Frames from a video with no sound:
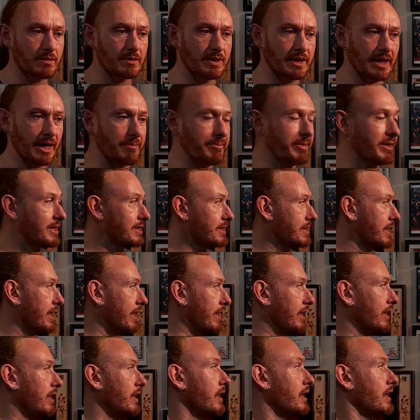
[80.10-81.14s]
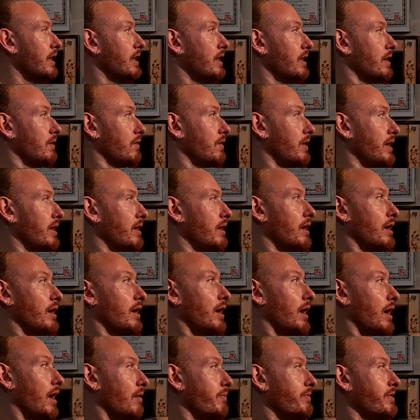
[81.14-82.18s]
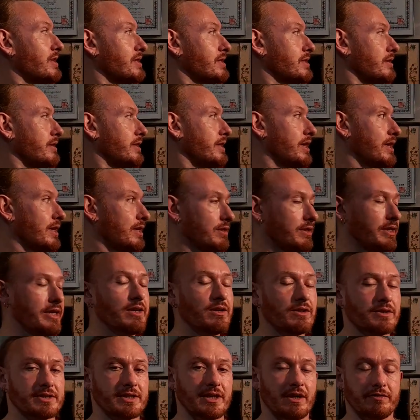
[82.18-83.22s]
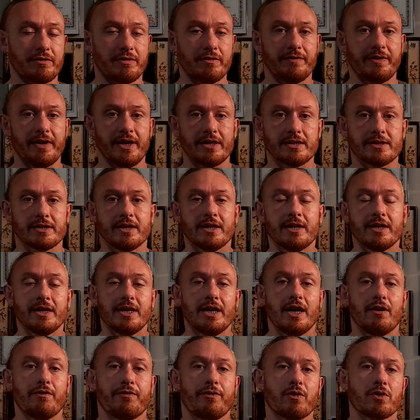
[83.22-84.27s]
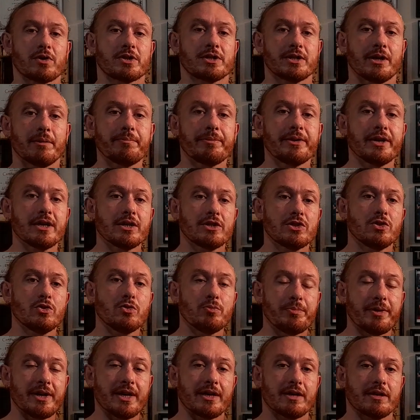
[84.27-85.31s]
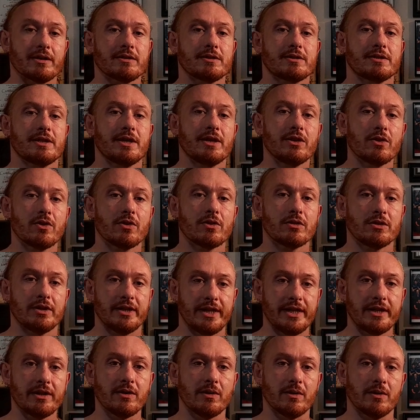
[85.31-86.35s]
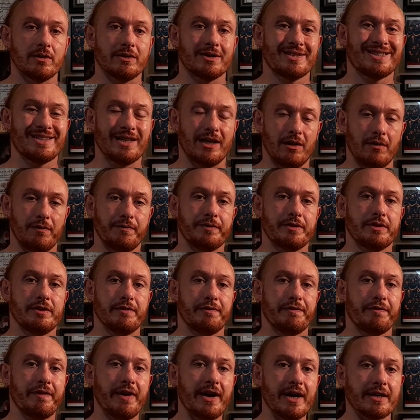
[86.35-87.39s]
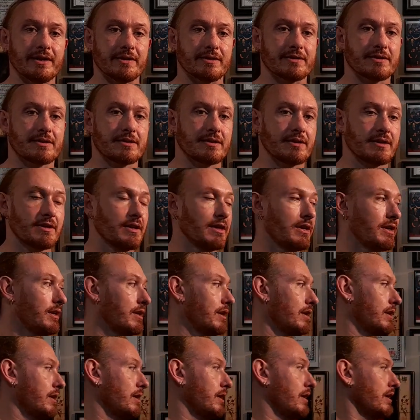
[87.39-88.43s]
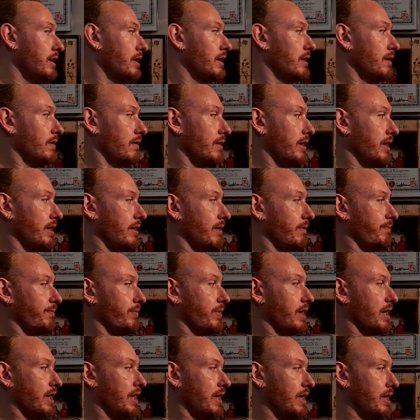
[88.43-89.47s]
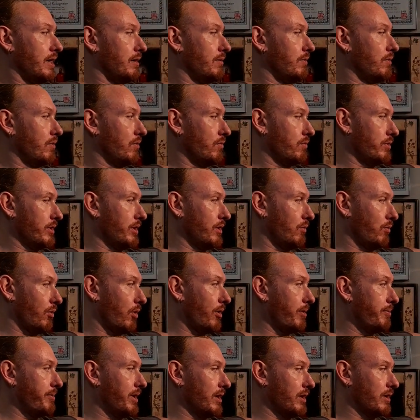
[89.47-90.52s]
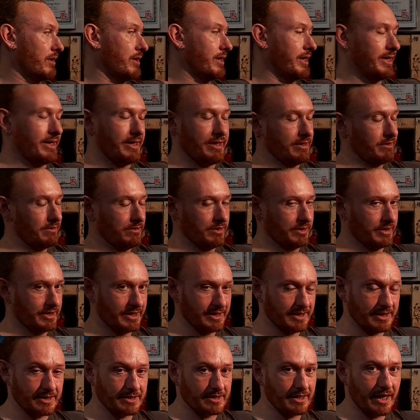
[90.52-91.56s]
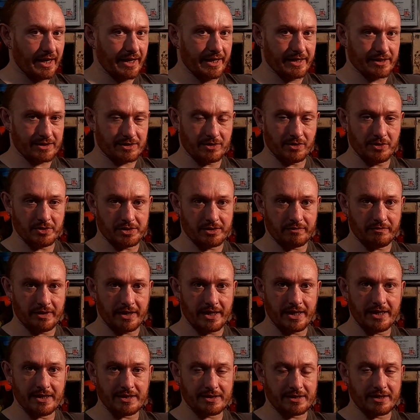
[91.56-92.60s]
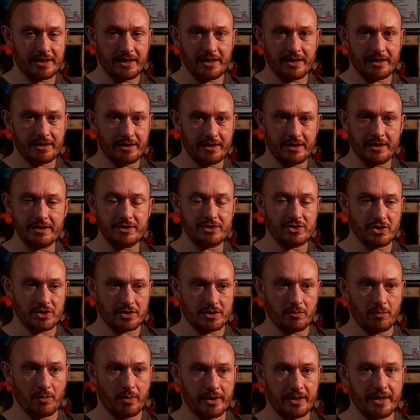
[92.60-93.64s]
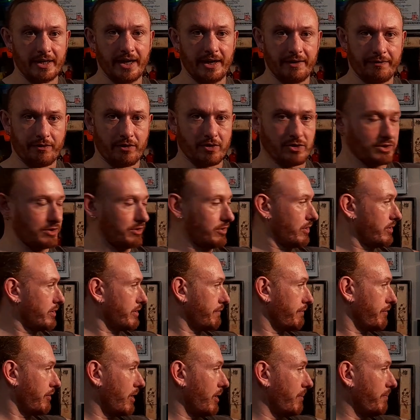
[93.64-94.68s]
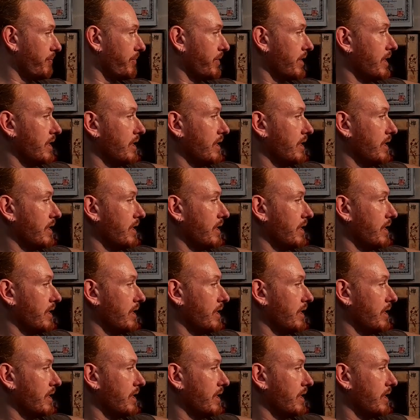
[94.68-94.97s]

That being said, right, obviously in legal self-defense, now, for something to be considered legal self-defense, right? You know, Rory Miller, and look, this is not exclusively his thing. He's just the one that I first learned it from.